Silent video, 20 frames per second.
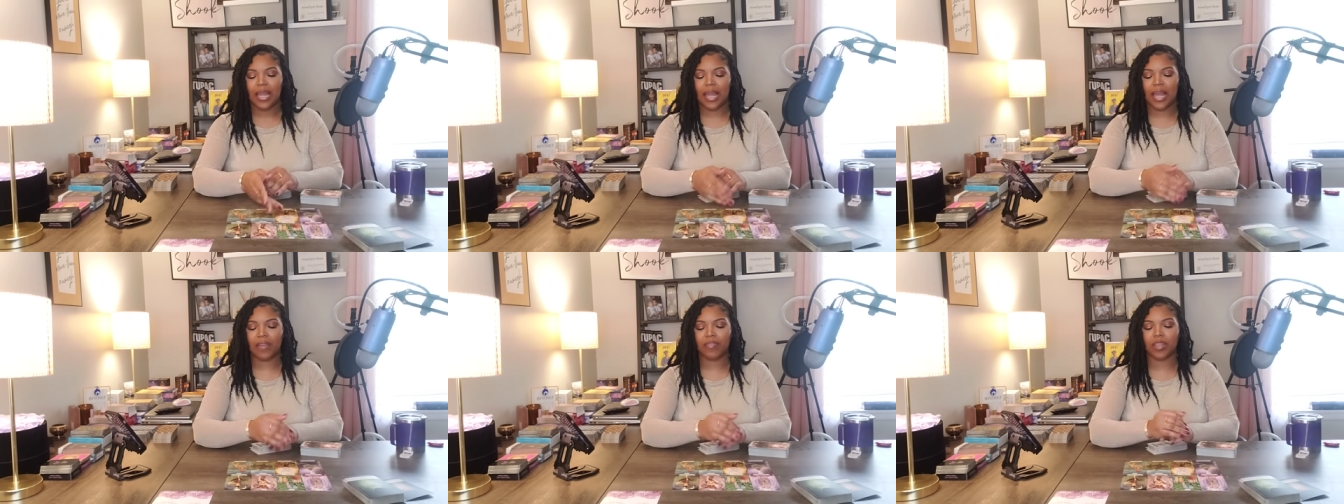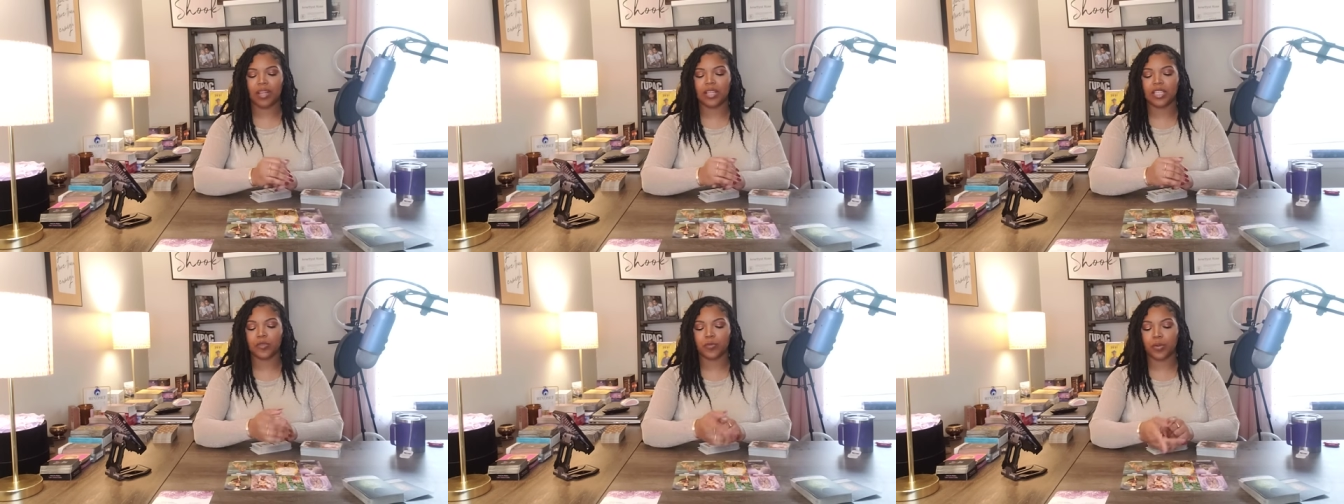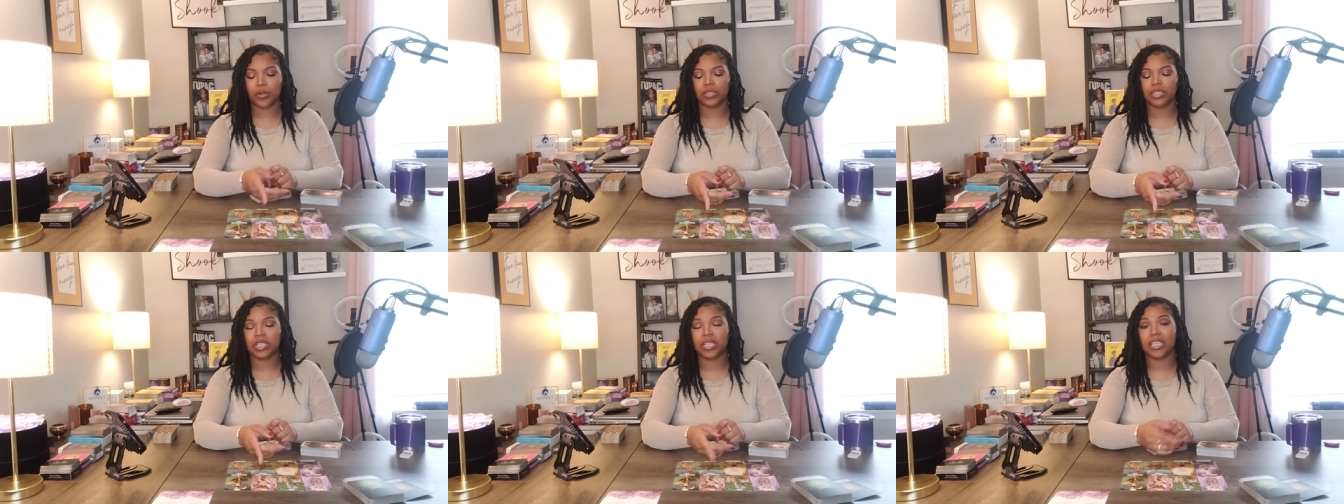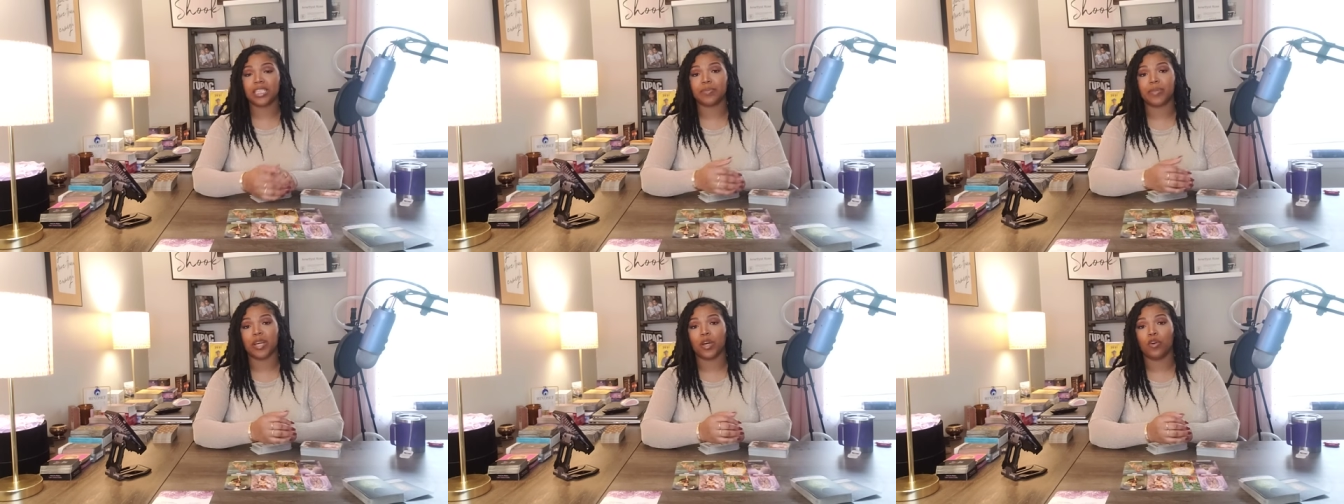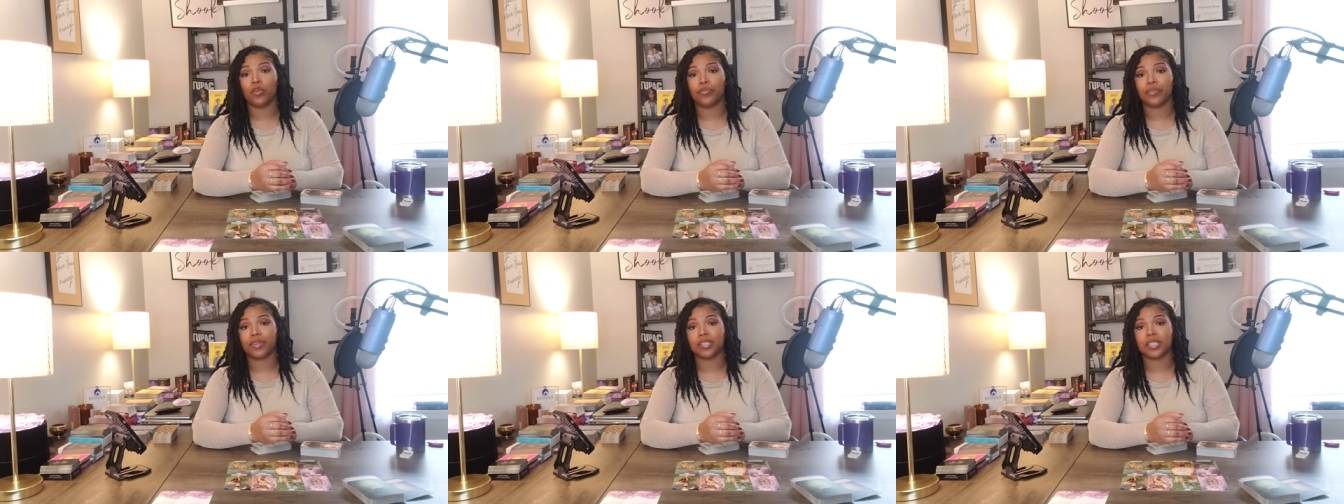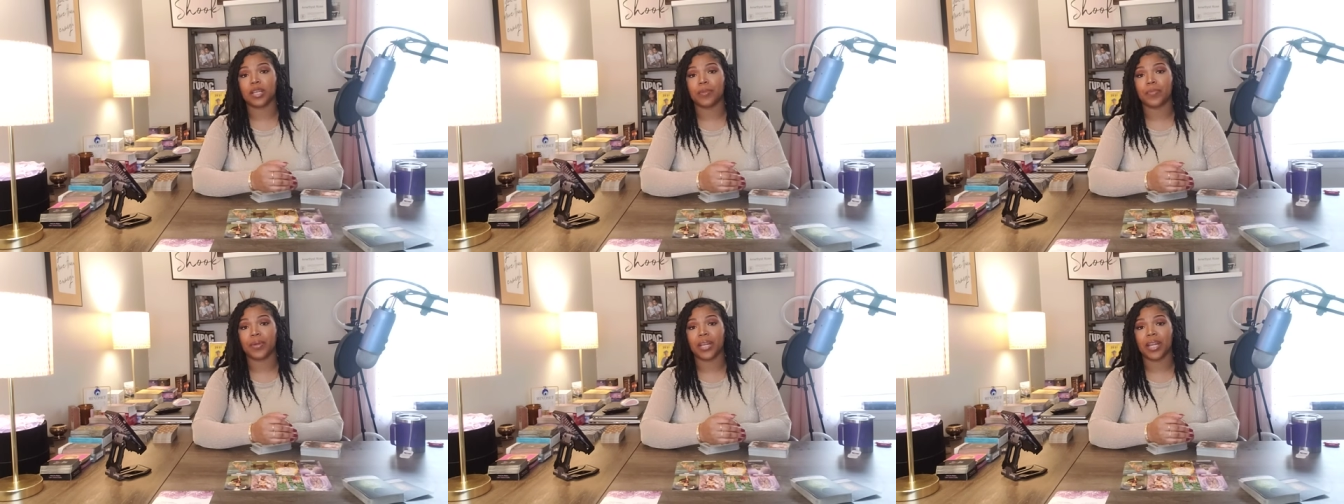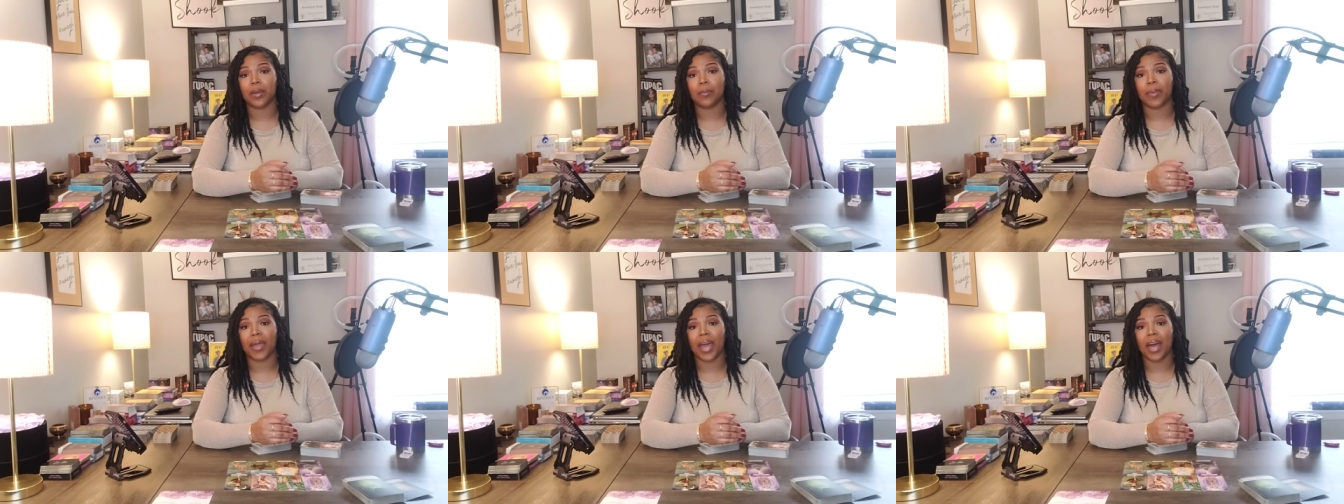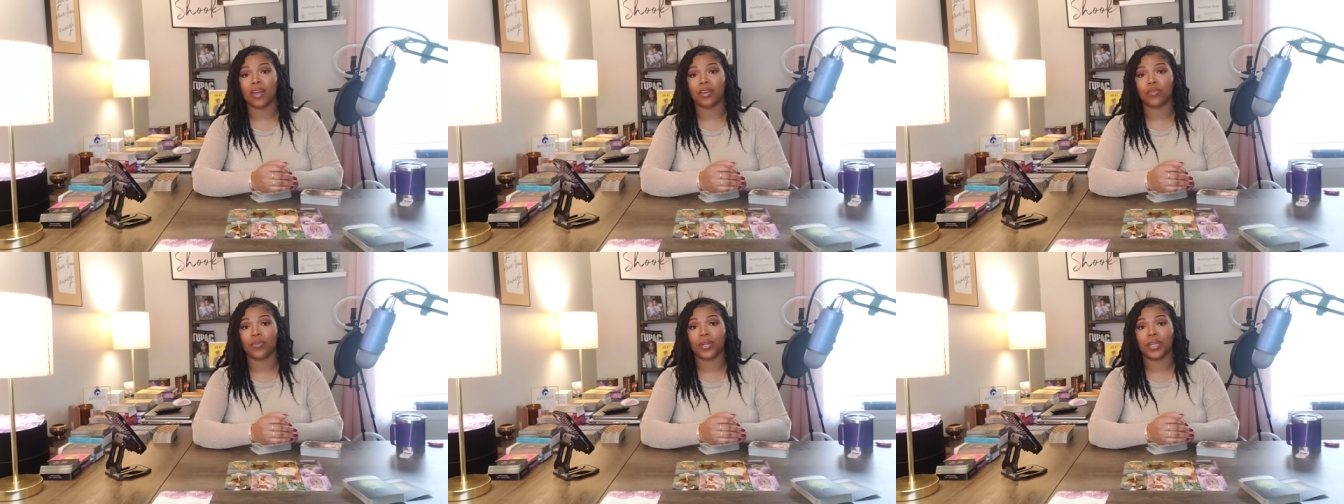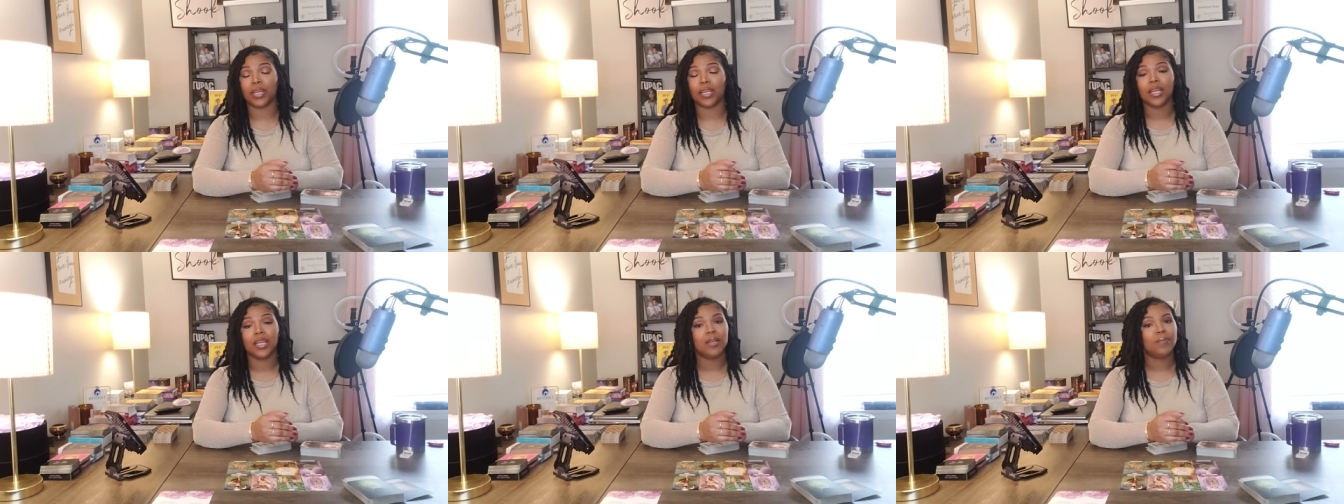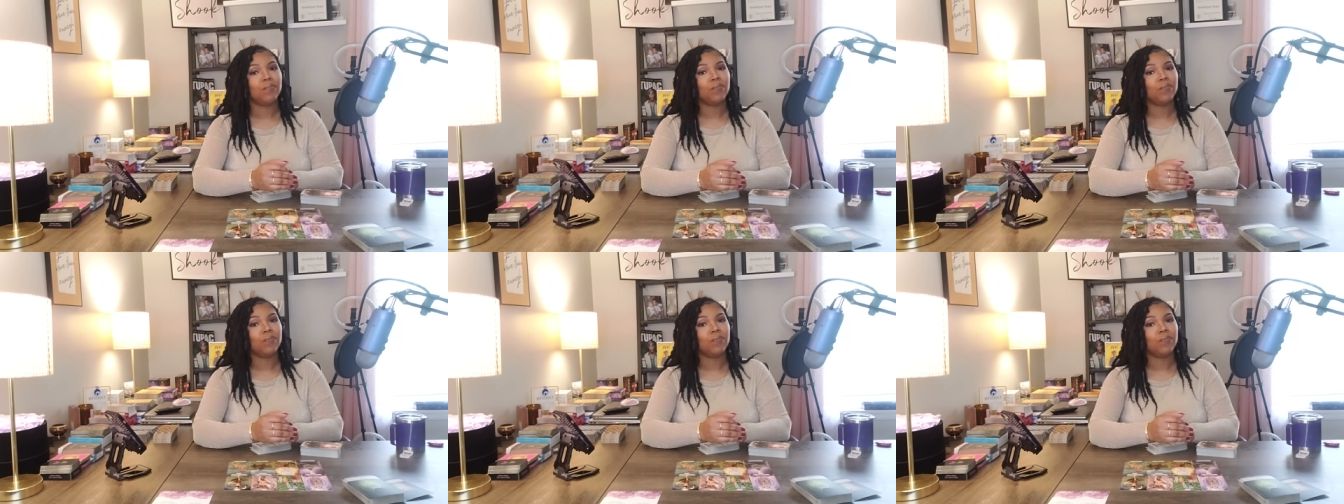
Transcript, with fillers: after this person has been overstepping their boundary,